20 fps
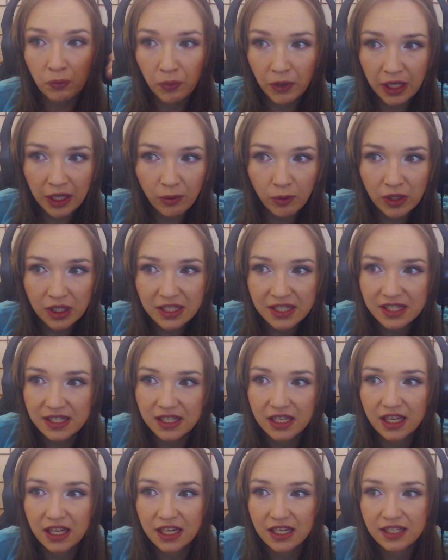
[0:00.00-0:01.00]
we will
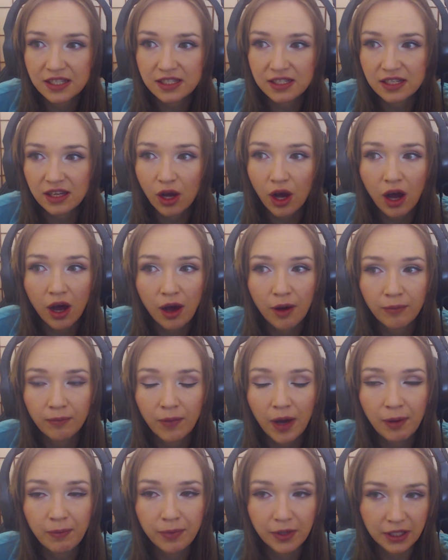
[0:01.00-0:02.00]
see his
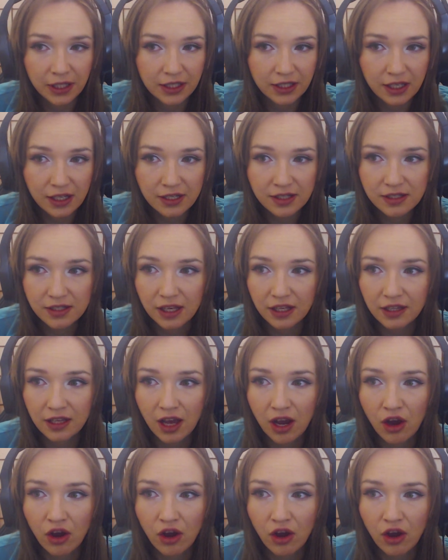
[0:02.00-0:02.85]
abilities that